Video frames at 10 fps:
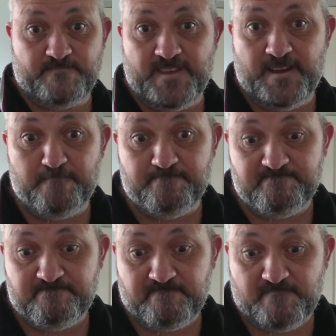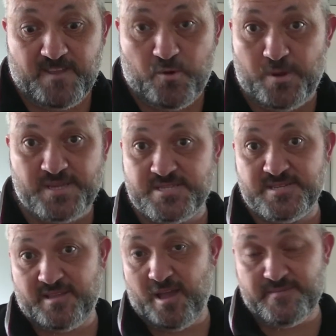um,
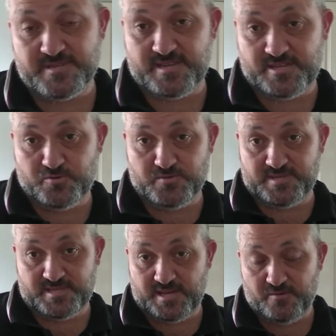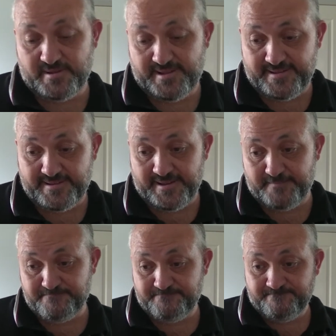questioning the homosexuals and so on, and
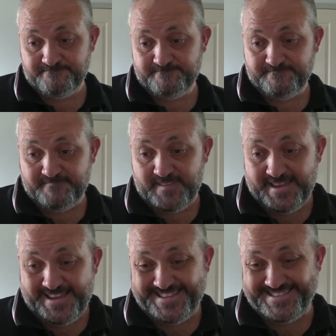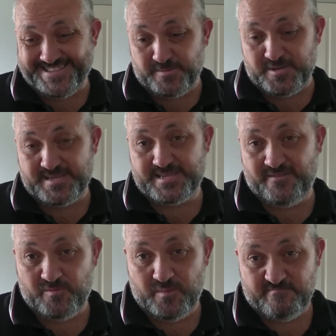um, sometimes
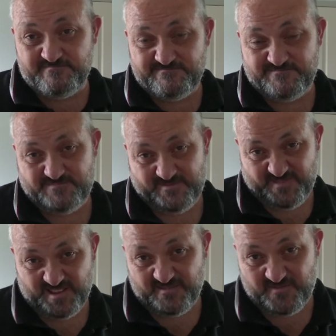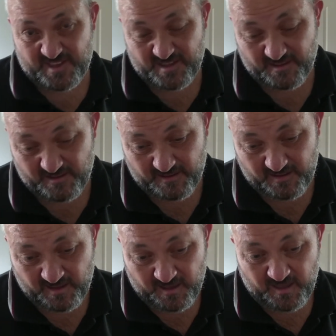giving them an unfair go,
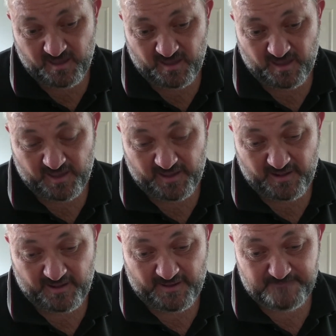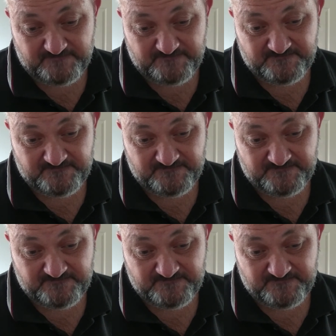and um,